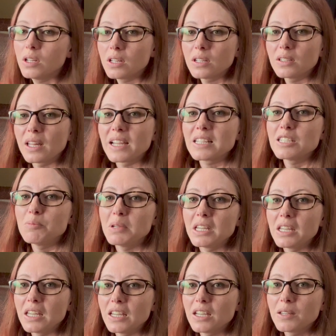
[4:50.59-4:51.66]
like to
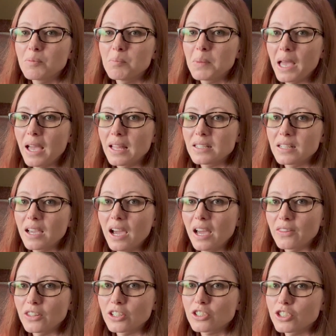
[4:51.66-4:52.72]
be pet on
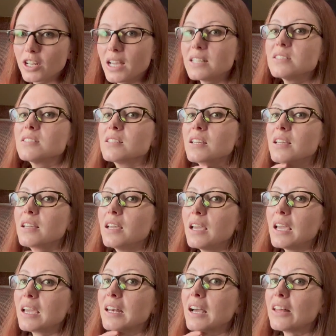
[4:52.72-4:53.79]
their chest
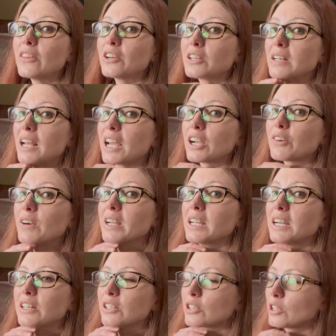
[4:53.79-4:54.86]
and on their neck, right
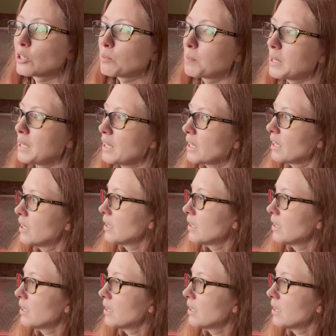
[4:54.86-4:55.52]
under their beak.